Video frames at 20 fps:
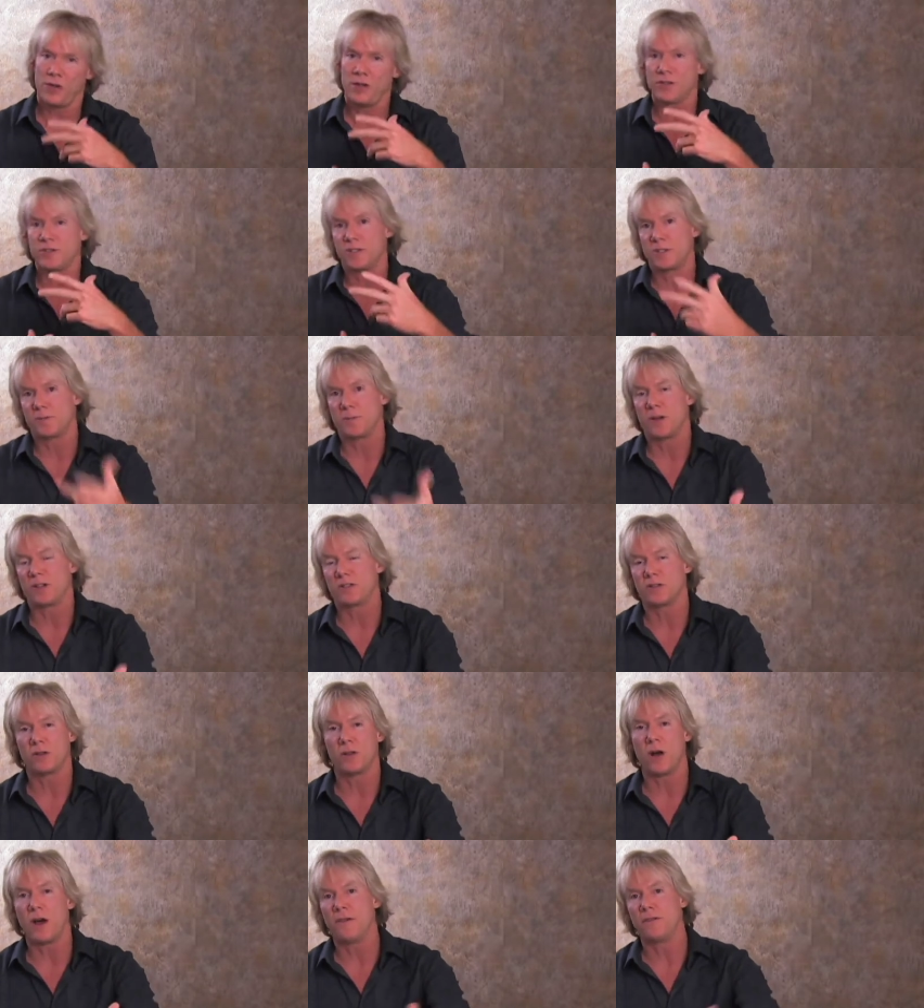here's a
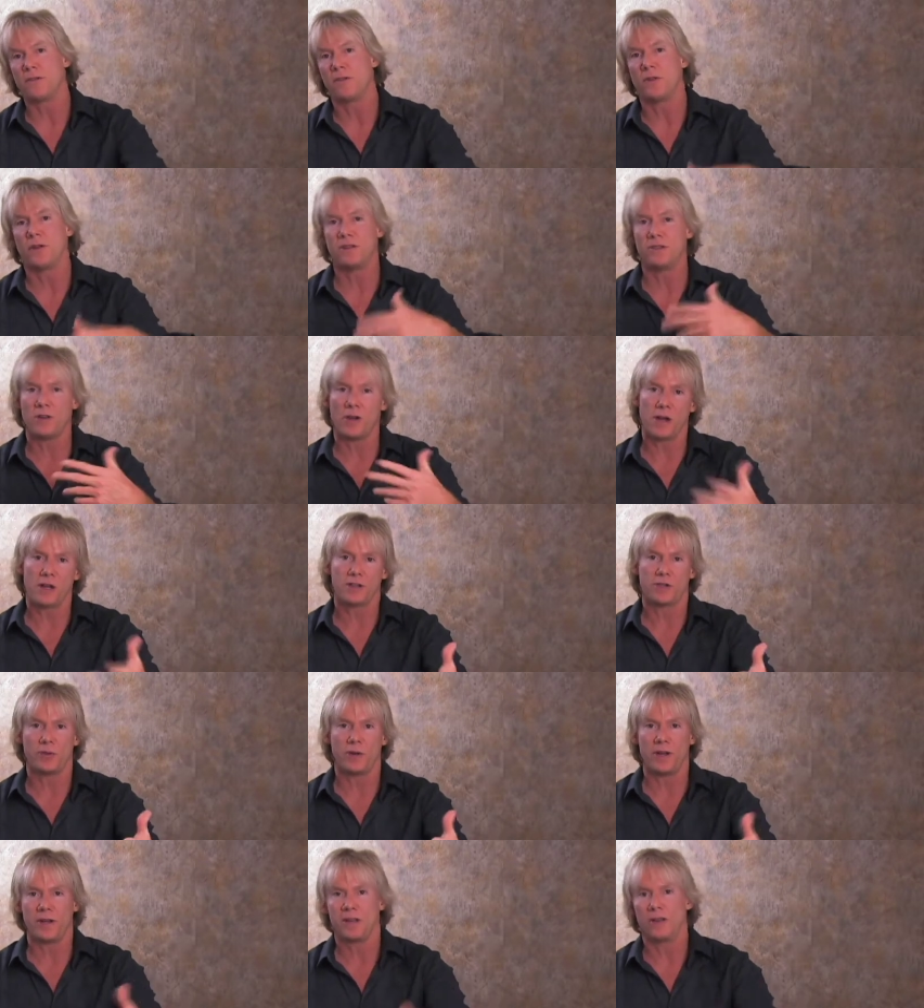special offer on dog
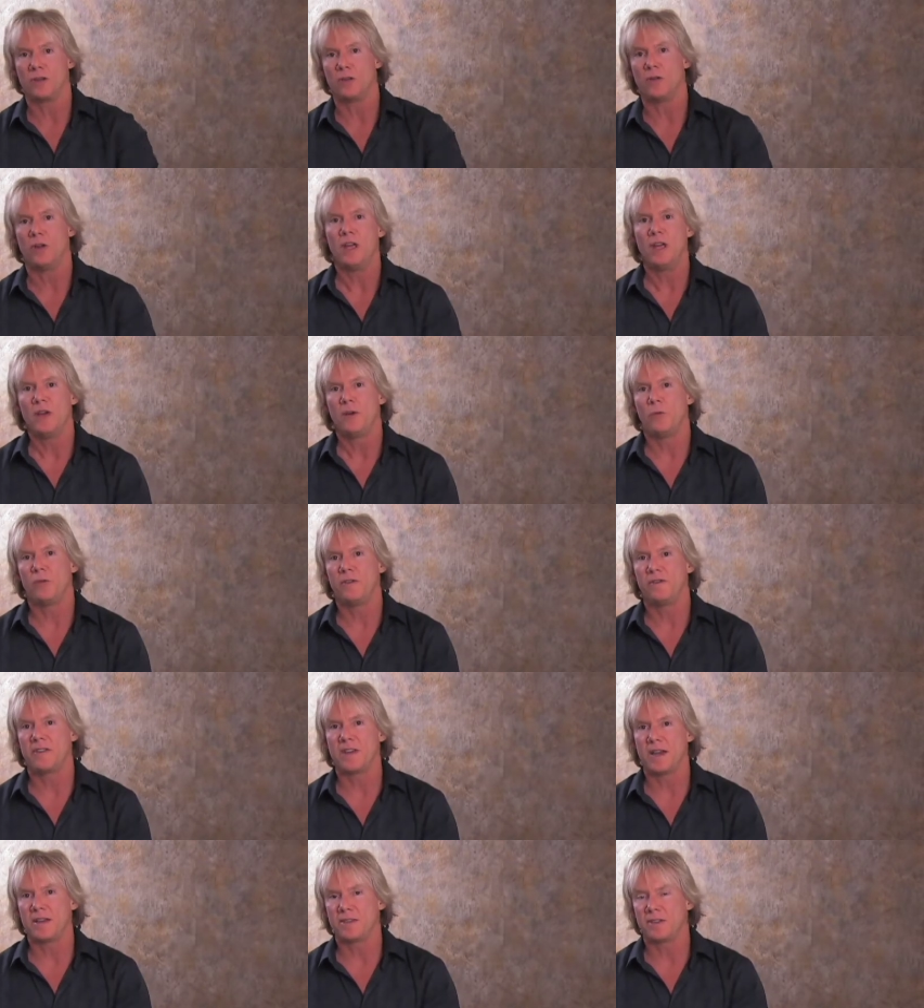training or
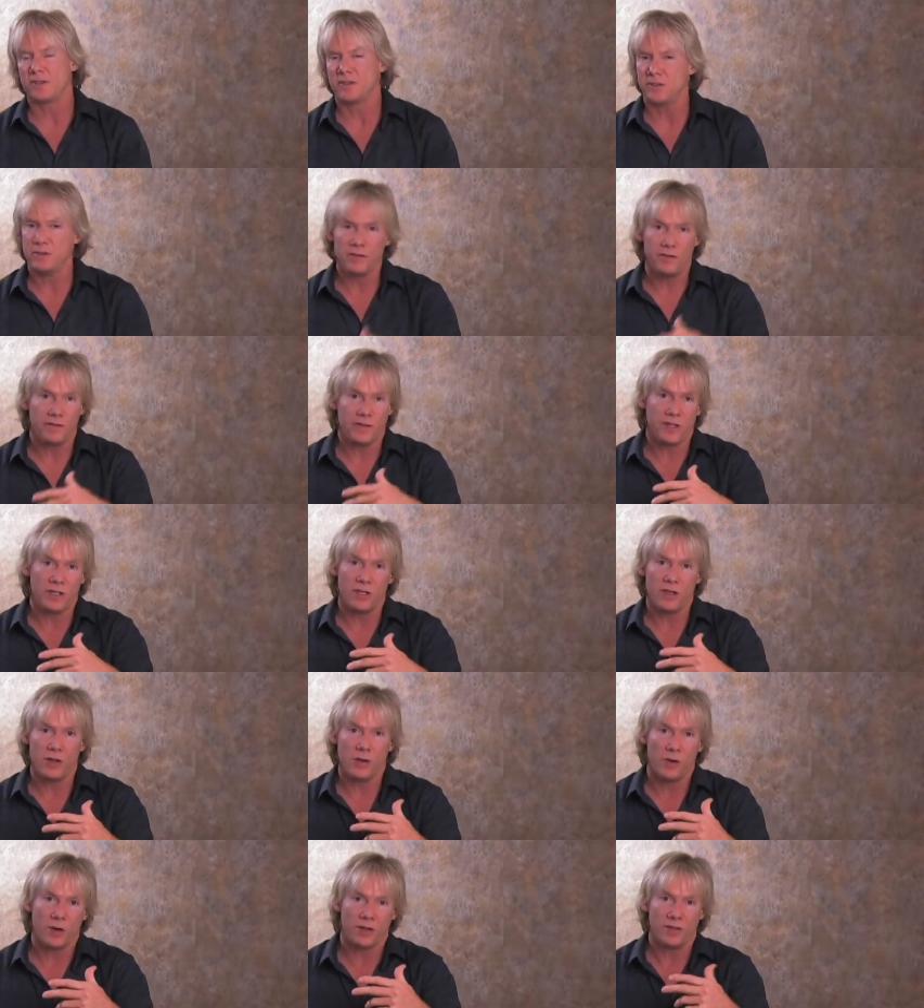we've got this new
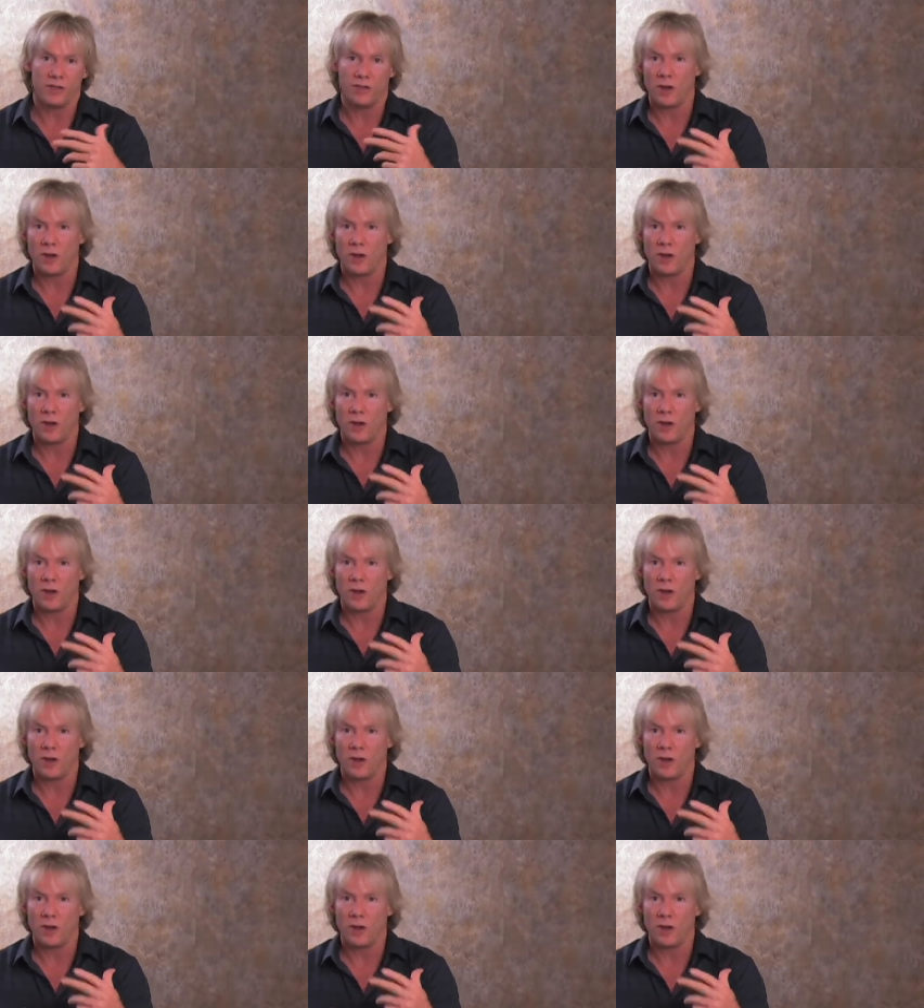video on